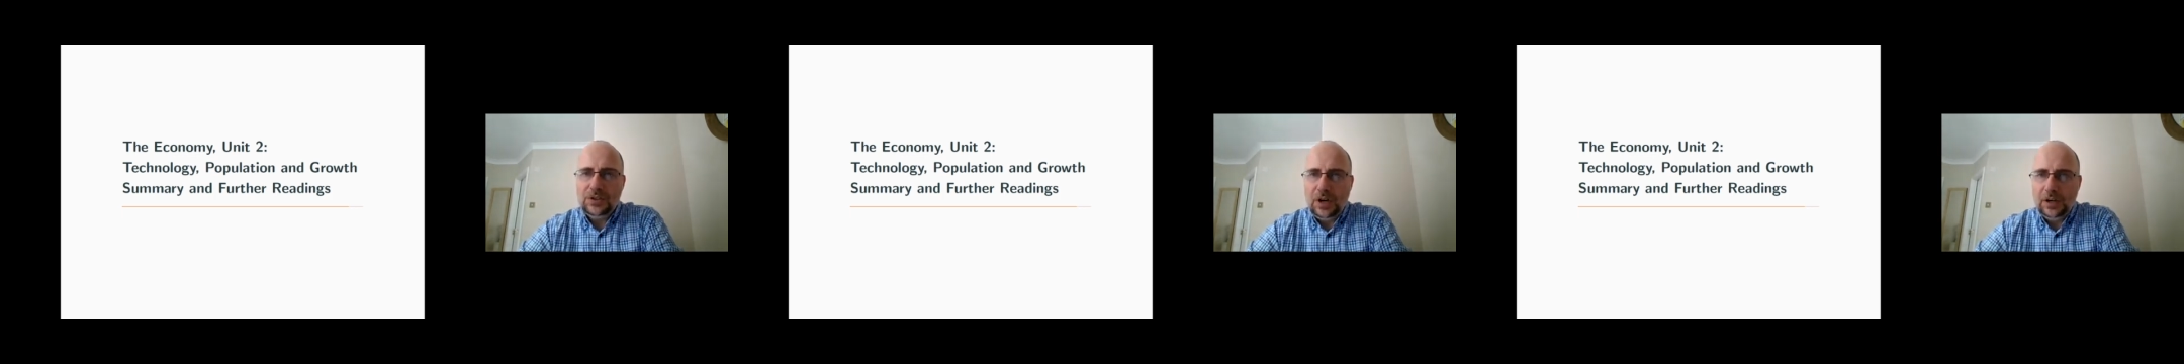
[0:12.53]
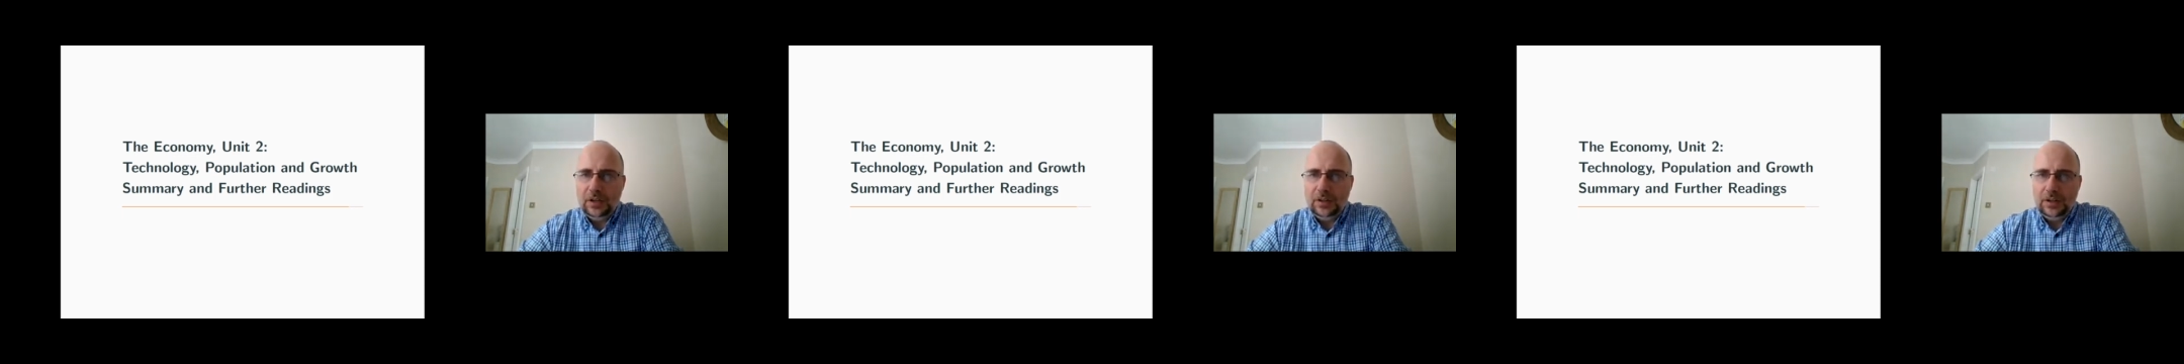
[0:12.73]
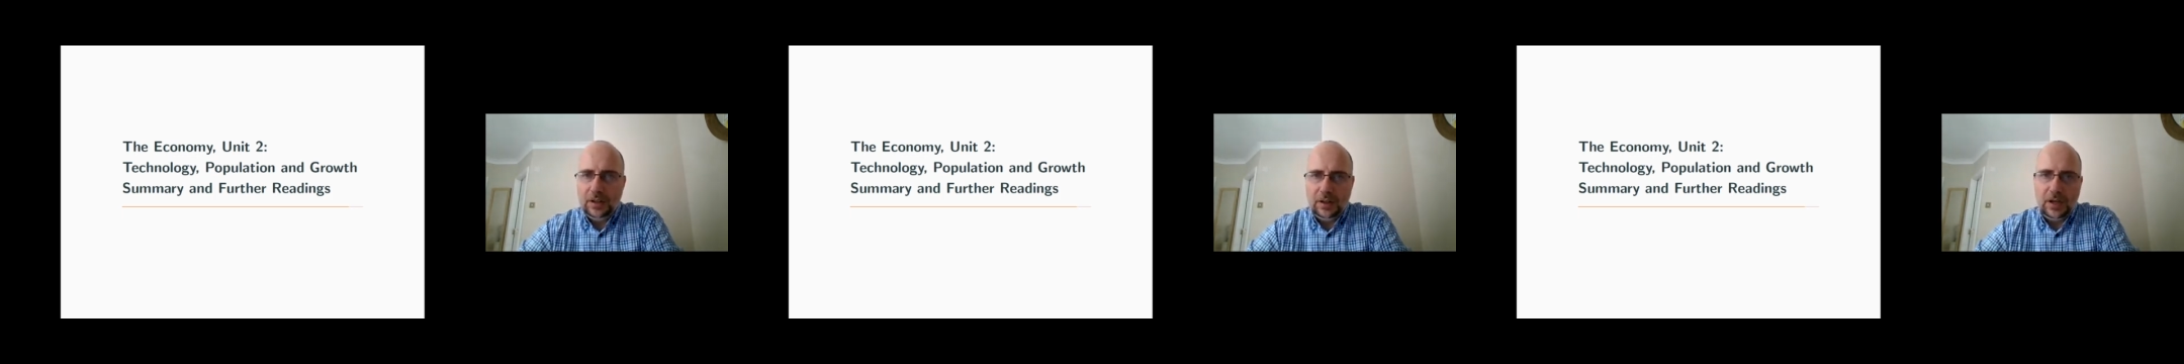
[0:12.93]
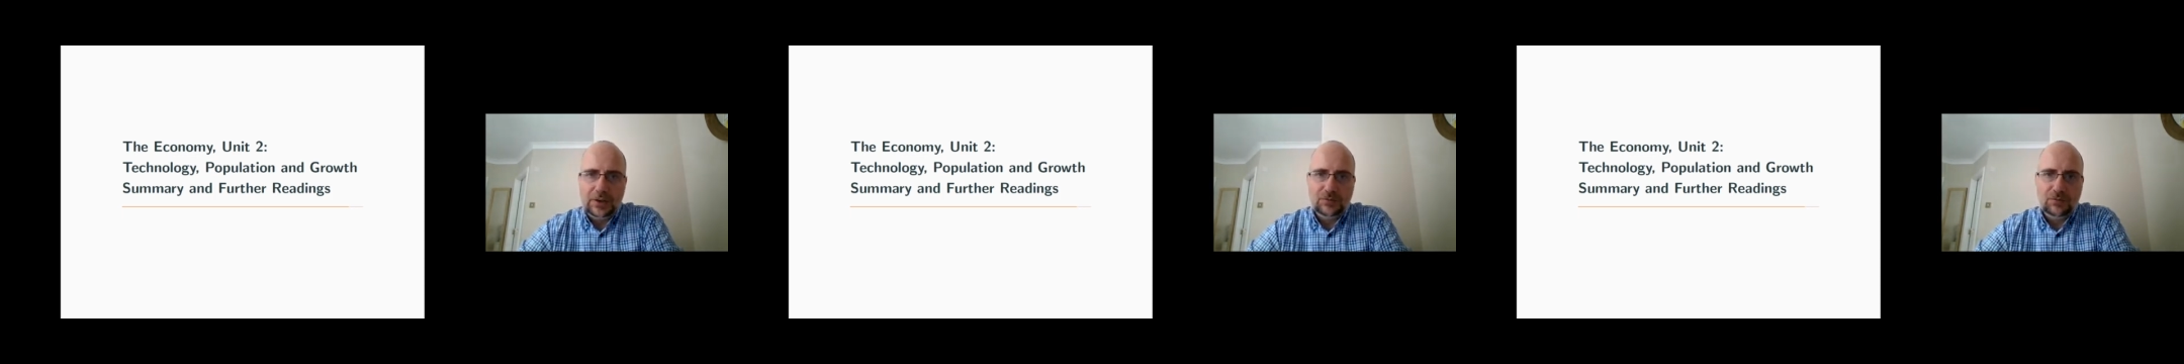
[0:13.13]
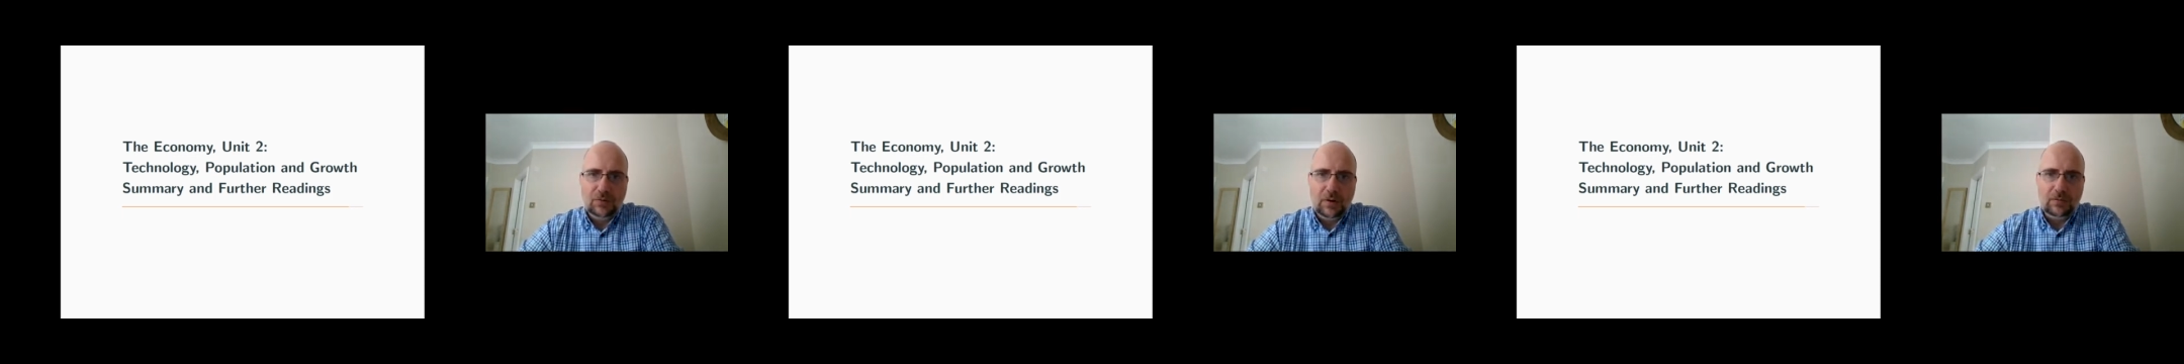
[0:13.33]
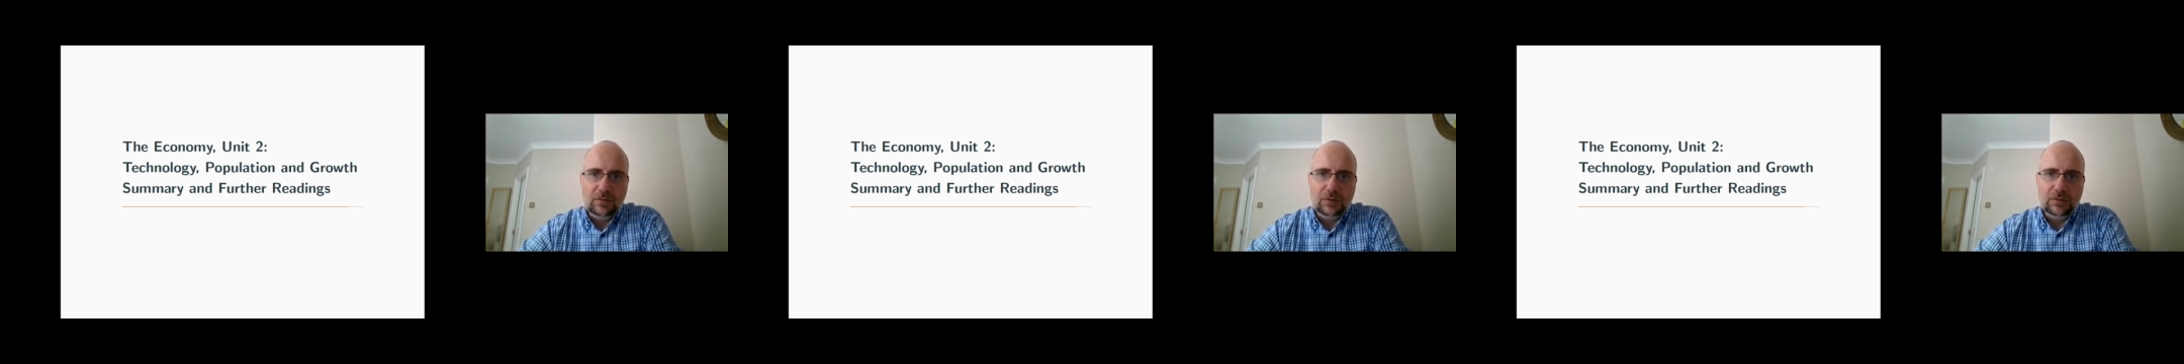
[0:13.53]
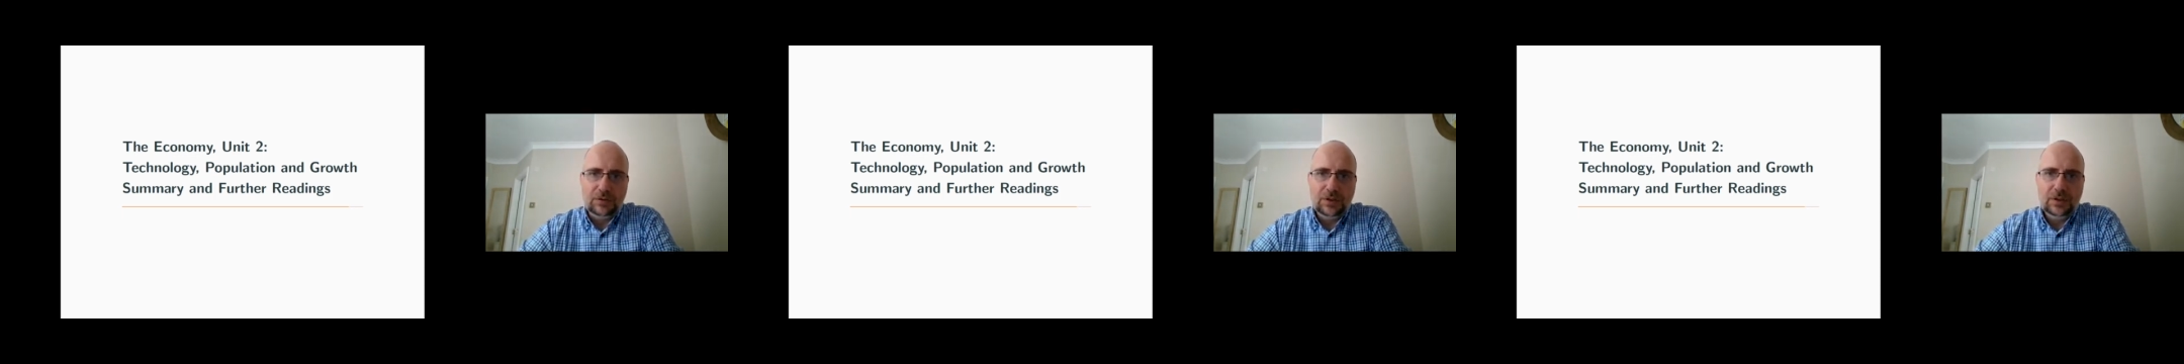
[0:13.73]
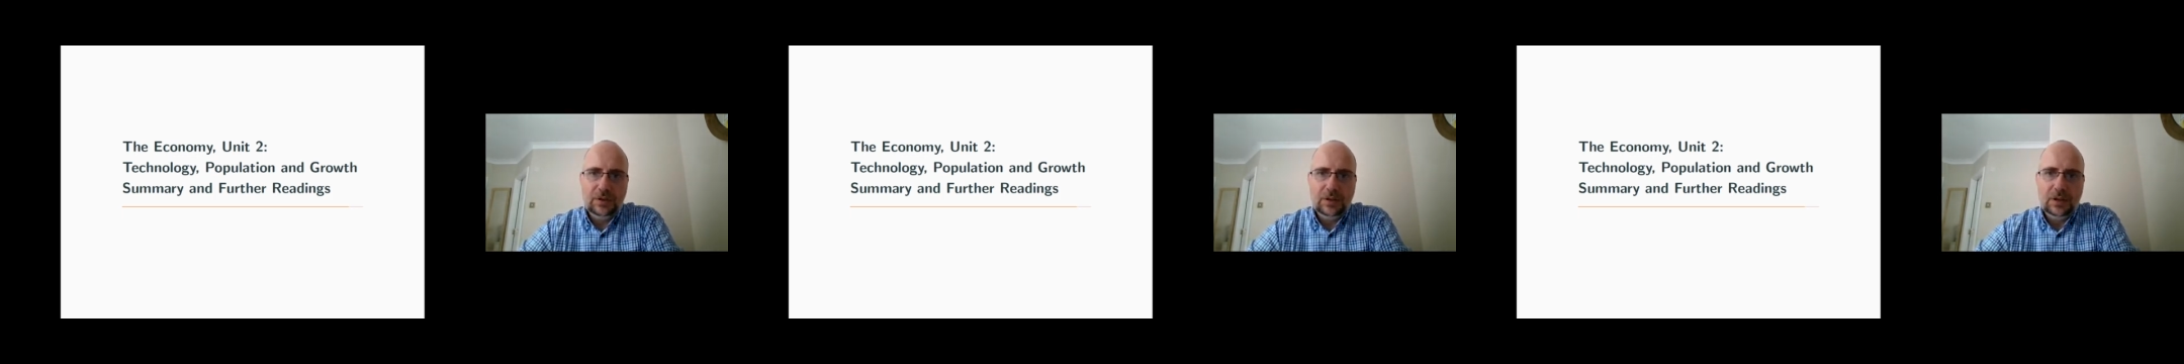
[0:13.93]
started the Industrial
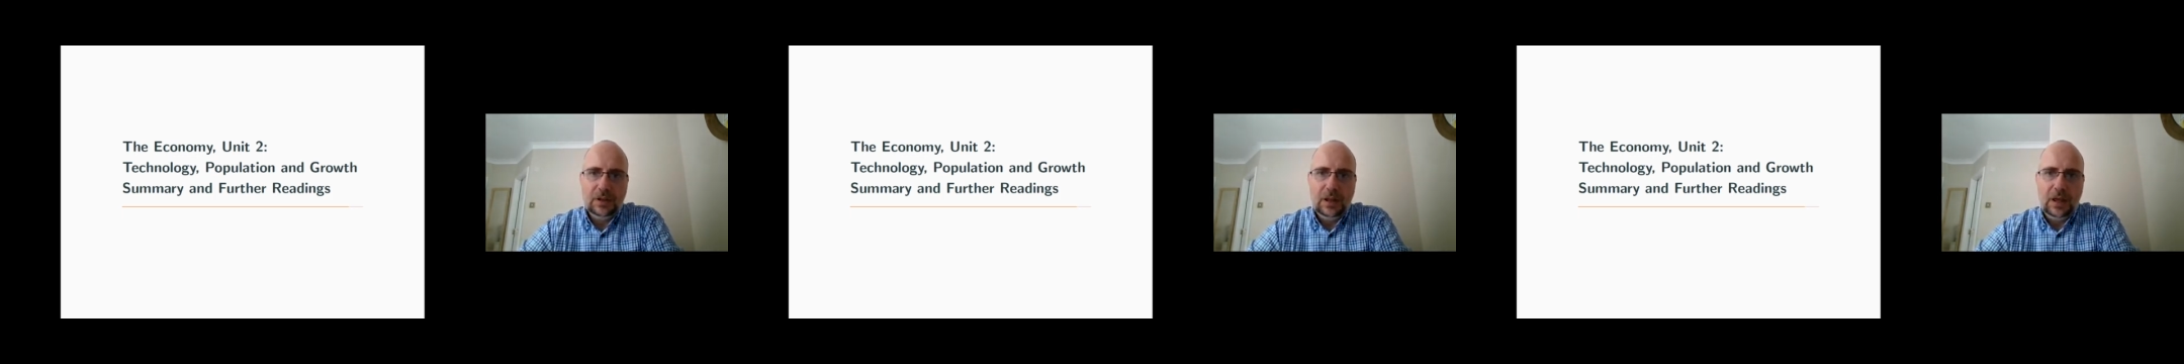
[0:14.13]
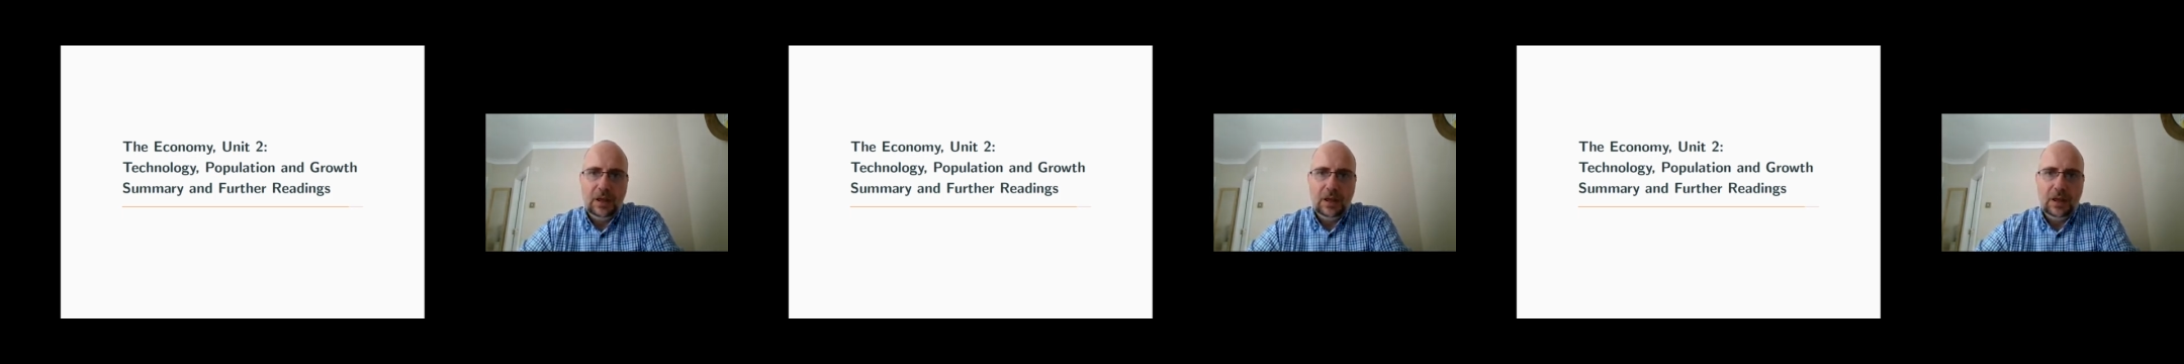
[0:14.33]
Revolution